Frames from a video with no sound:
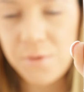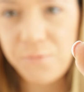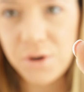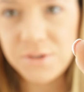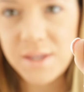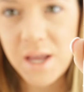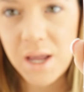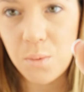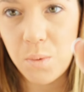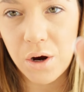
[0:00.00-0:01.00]
the first
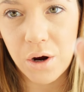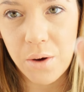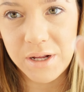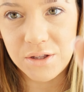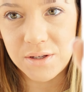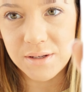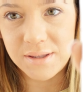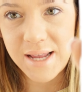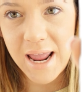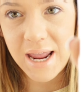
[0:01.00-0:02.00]
thing we are going to
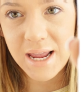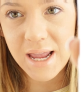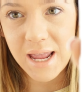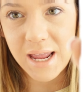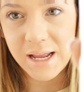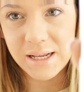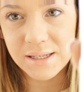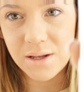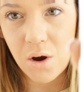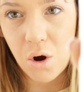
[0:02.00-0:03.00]
take
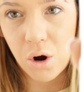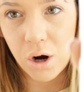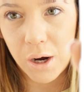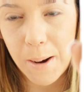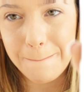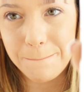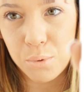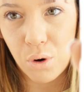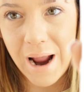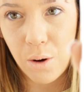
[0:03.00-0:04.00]
is our
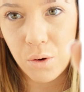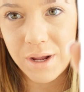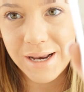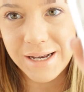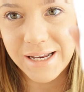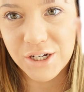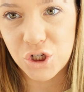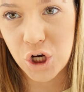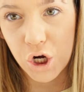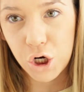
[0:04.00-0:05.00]
brow
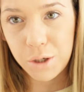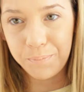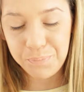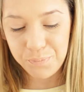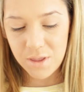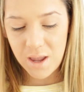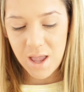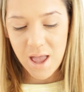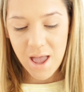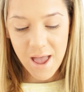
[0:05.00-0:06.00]
conditioner,
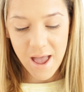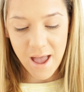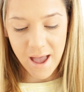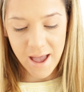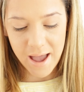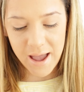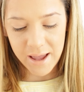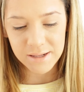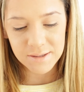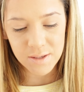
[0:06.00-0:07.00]

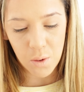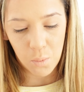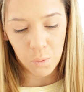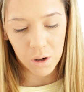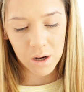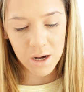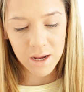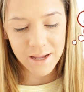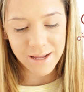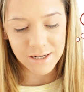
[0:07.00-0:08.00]
and we're going
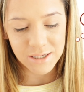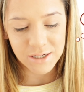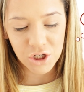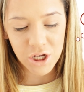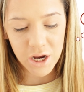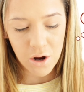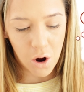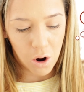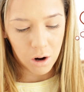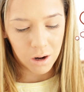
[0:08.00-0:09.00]
to condition
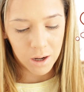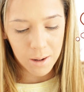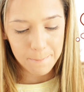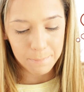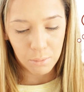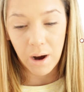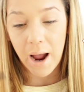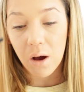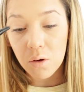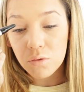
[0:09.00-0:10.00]
our
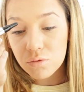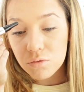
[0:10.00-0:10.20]
brow.